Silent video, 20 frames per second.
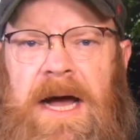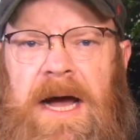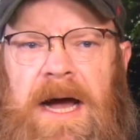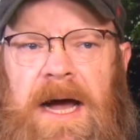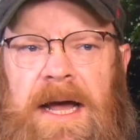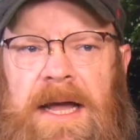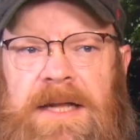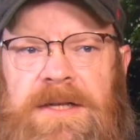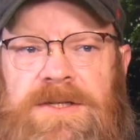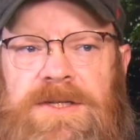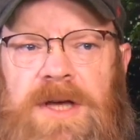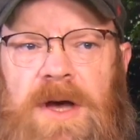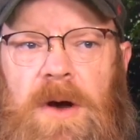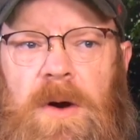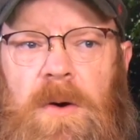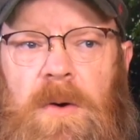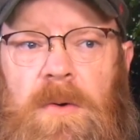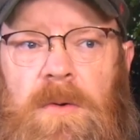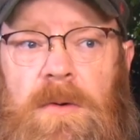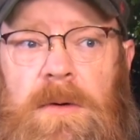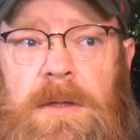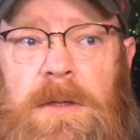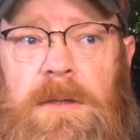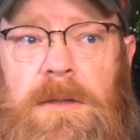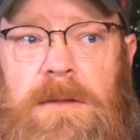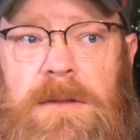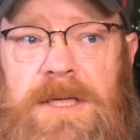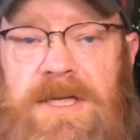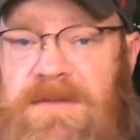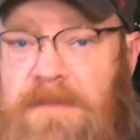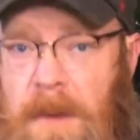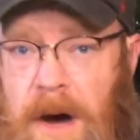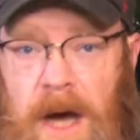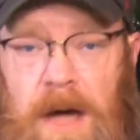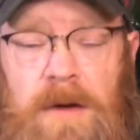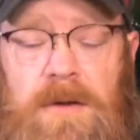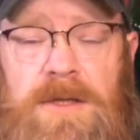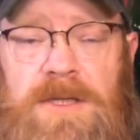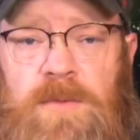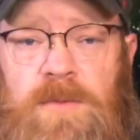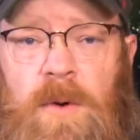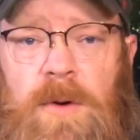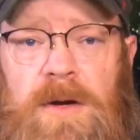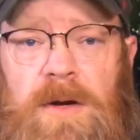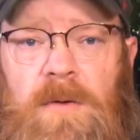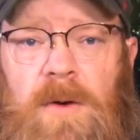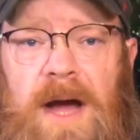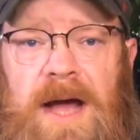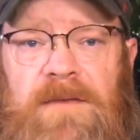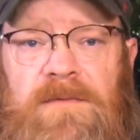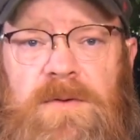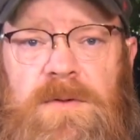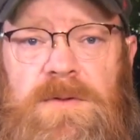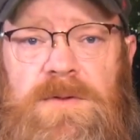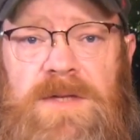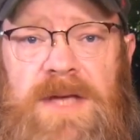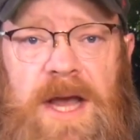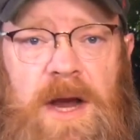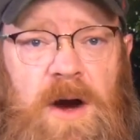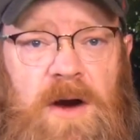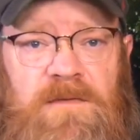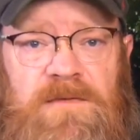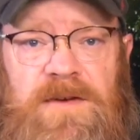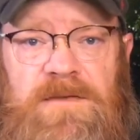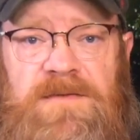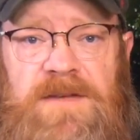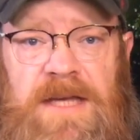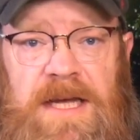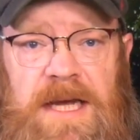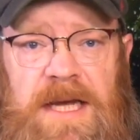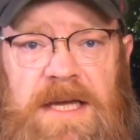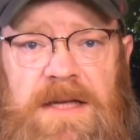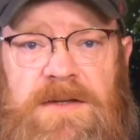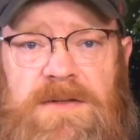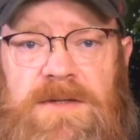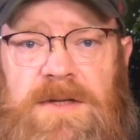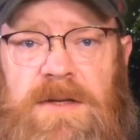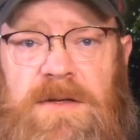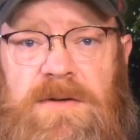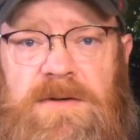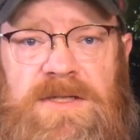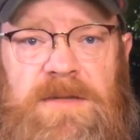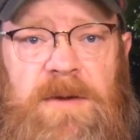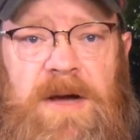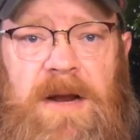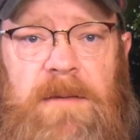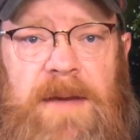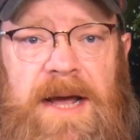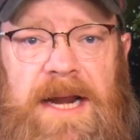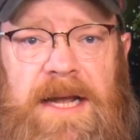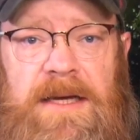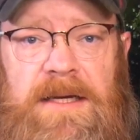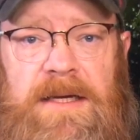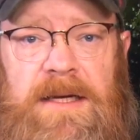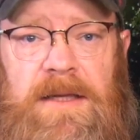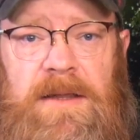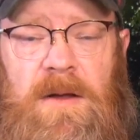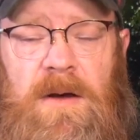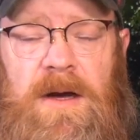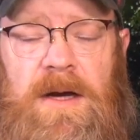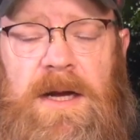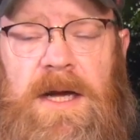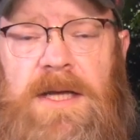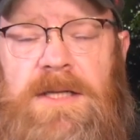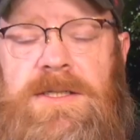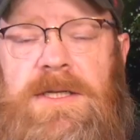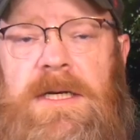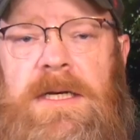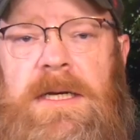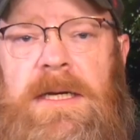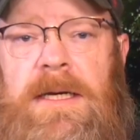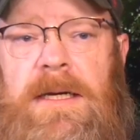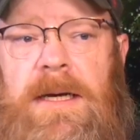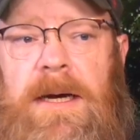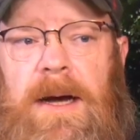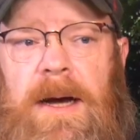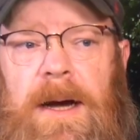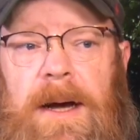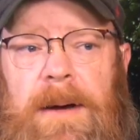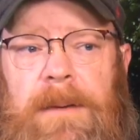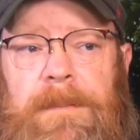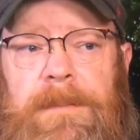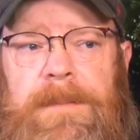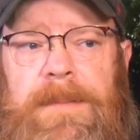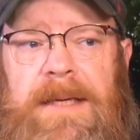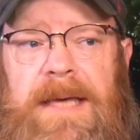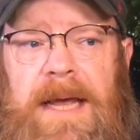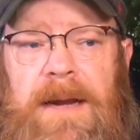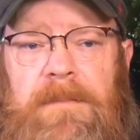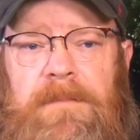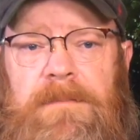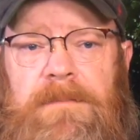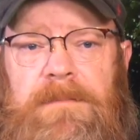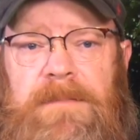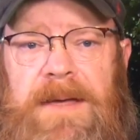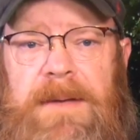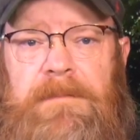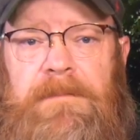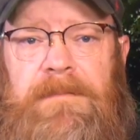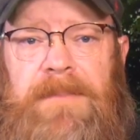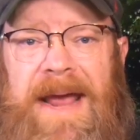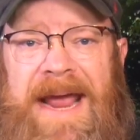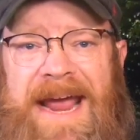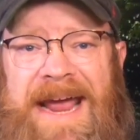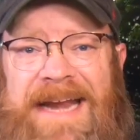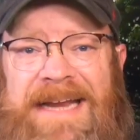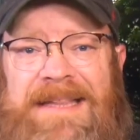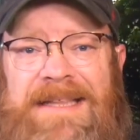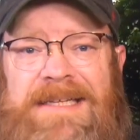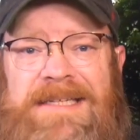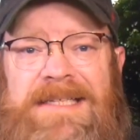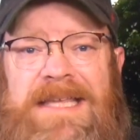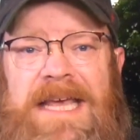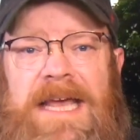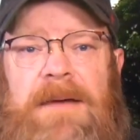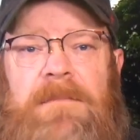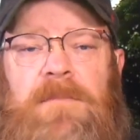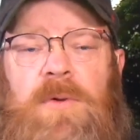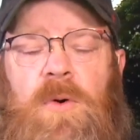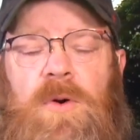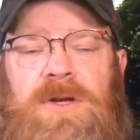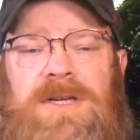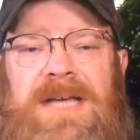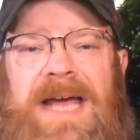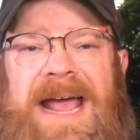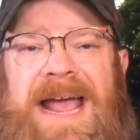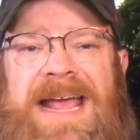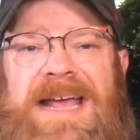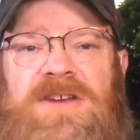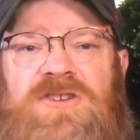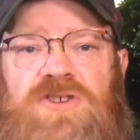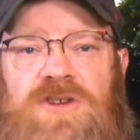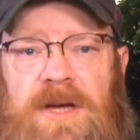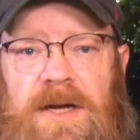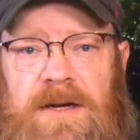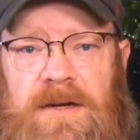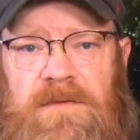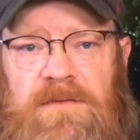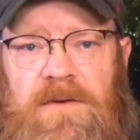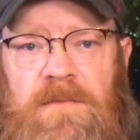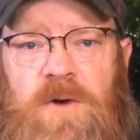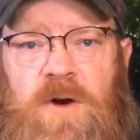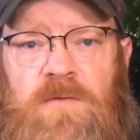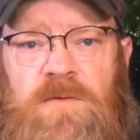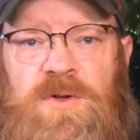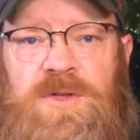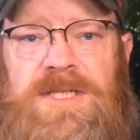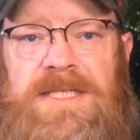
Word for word: Uh, and so these modern sporting rifles, AR-15s, other semi-automatic uh, long guns, um, can be banned. At least the importation from